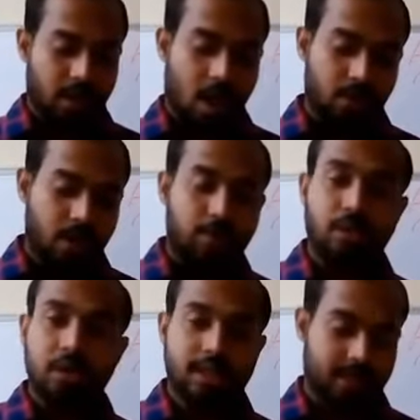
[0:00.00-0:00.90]
Groundnut
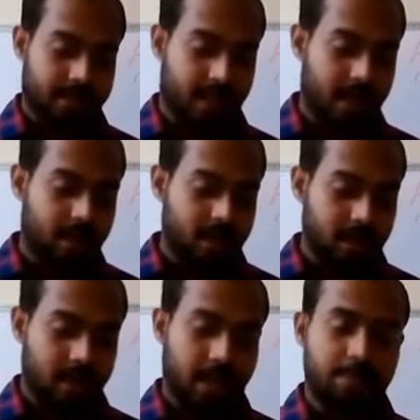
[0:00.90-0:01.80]
production second,
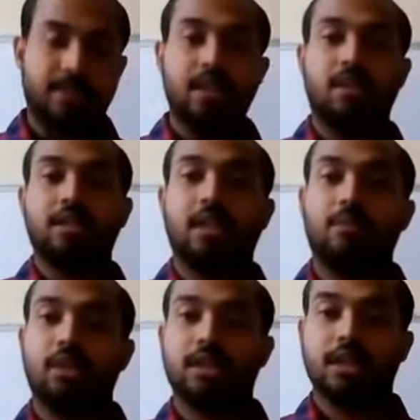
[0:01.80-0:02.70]
rapeseed mustard
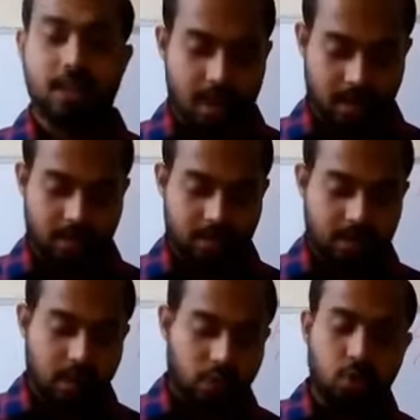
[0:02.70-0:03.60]
production third,
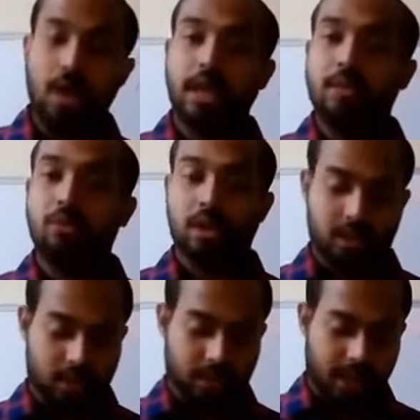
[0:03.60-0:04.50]
sugarcane
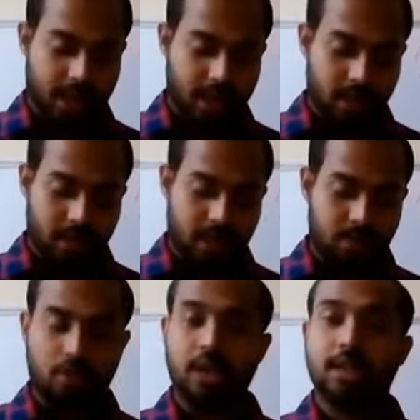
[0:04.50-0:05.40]
production second, tea
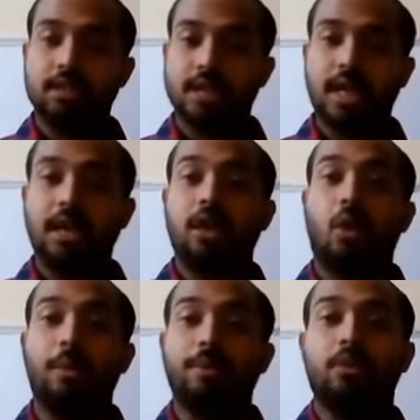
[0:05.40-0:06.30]
production second, and
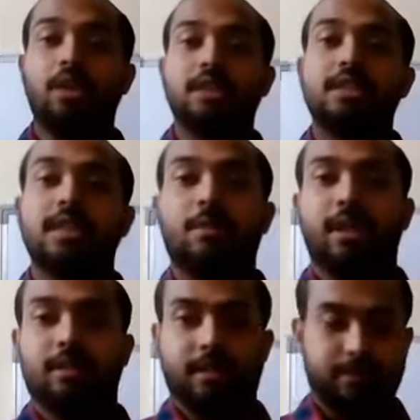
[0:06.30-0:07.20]
coffee production
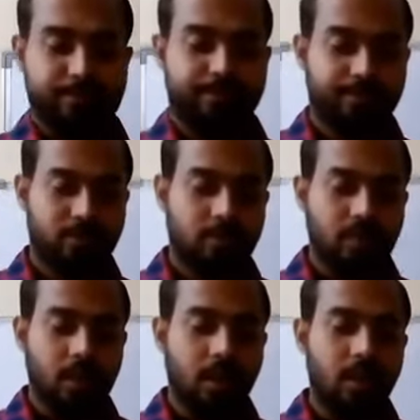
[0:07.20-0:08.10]
seventh.
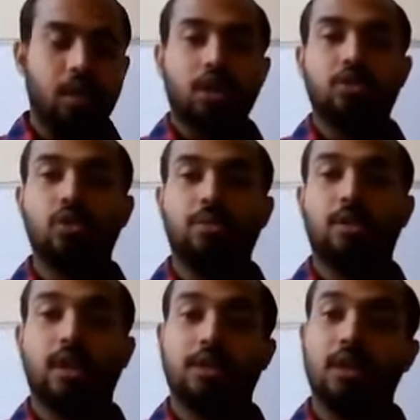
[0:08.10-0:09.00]
Jute
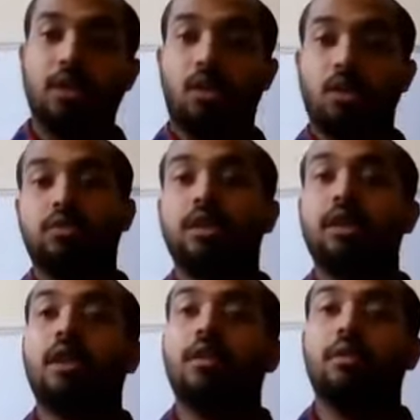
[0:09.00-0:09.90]
production also
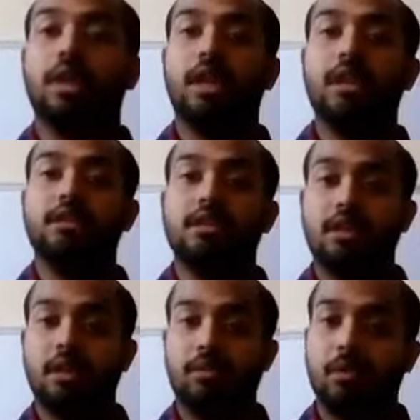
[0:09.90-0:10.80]
India is
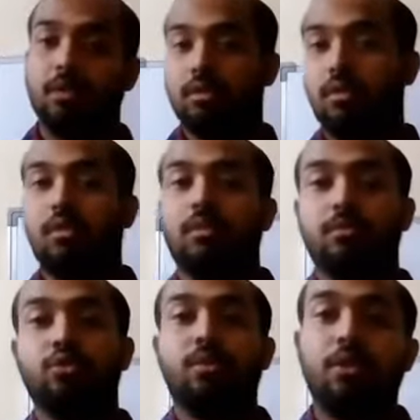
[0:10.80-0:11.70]
leader
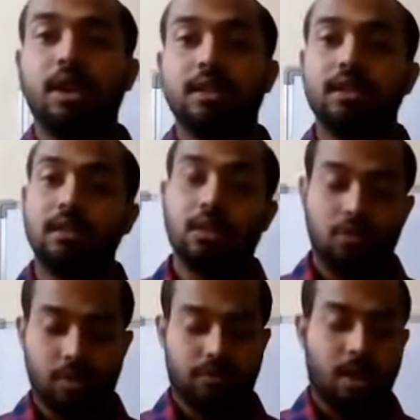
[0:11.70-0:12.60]
of jute production
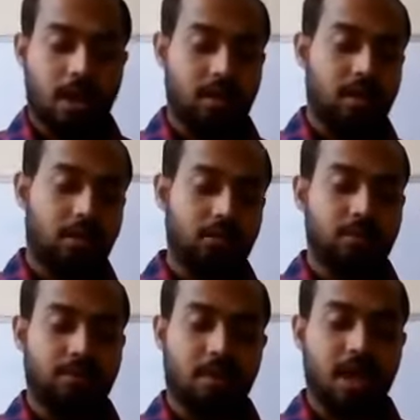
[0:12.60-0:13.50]
with
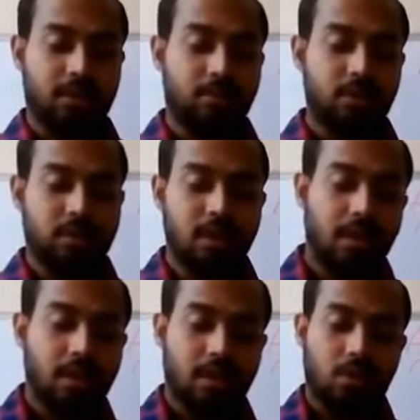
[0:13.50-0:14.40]
first position.